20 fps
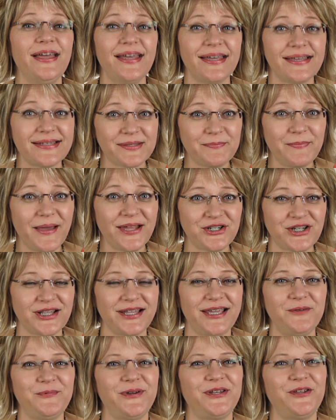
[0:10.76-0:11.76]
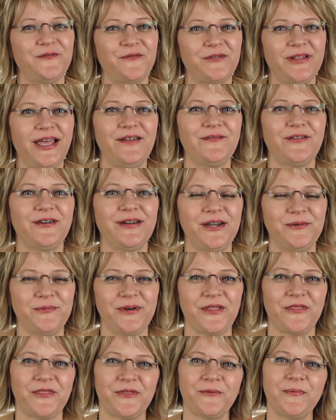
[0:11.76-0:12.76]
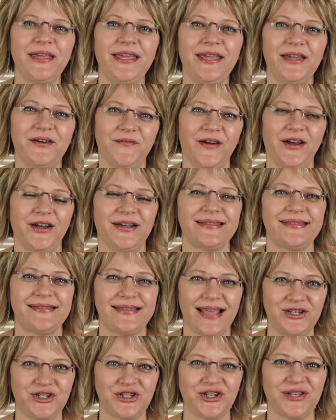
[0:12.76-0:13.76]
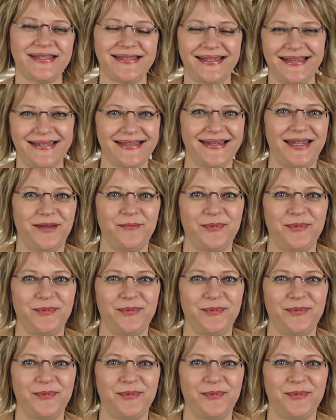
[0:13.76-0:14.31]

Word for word: especially when you flavor it with three of our essential seasoning